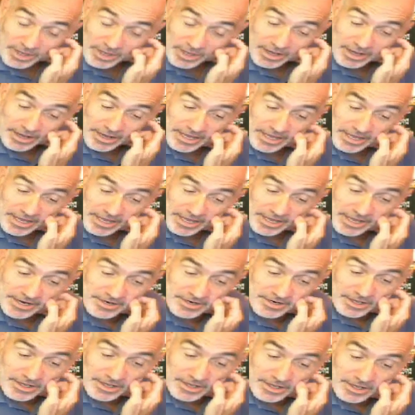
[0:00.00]
uh, in a
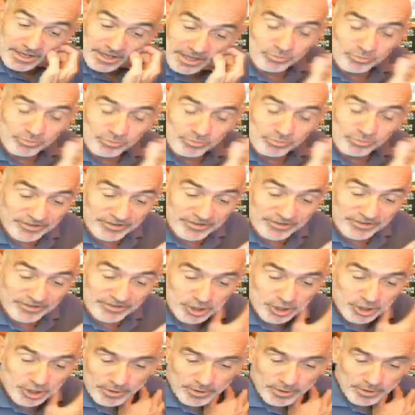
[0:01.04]
relatively
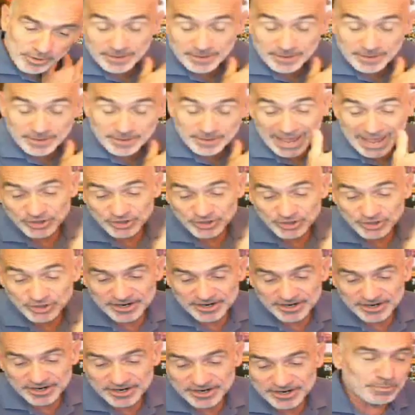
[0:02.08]
short period of time. Actually,
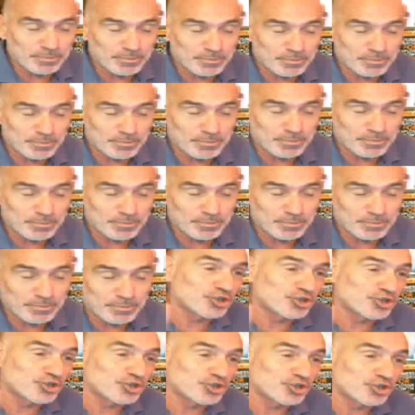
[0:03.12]
he ended up selling his
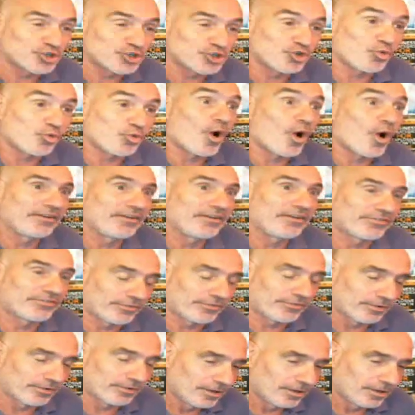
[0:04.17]
business
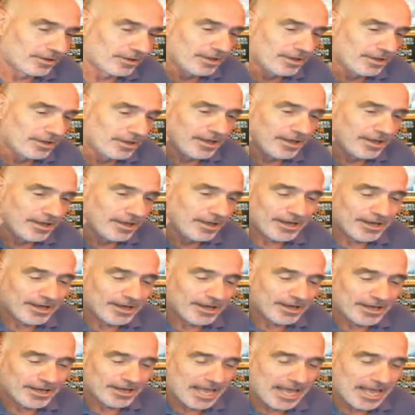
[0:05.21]
twice
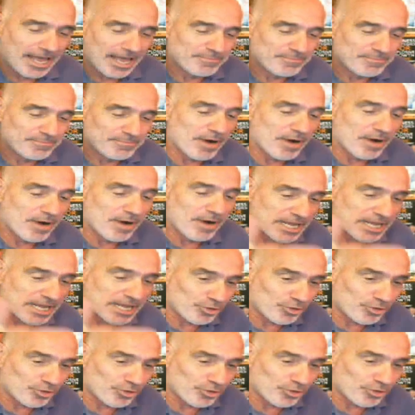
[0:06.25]
uh, and made money
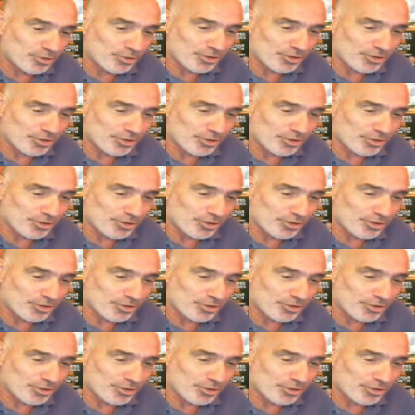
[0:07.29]
both